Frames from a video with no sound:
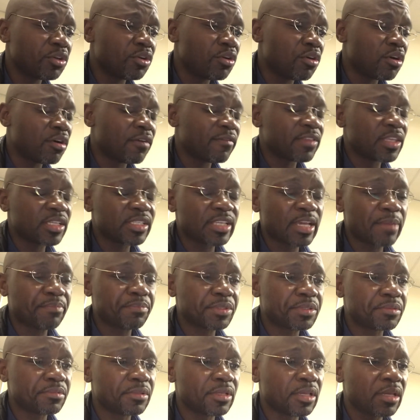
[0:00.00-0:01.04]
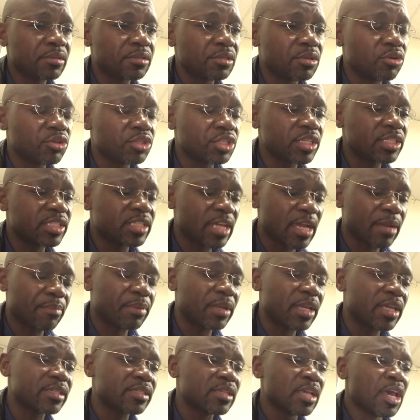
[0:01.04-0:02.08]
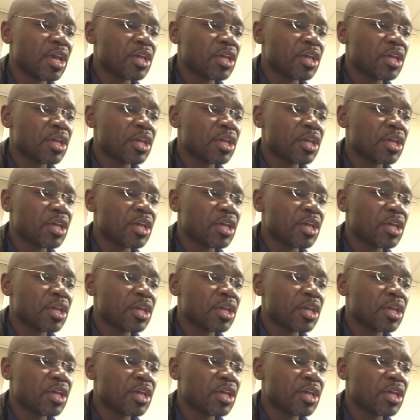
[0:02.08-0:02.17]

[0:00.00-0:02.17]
of the ZEPs, did take place.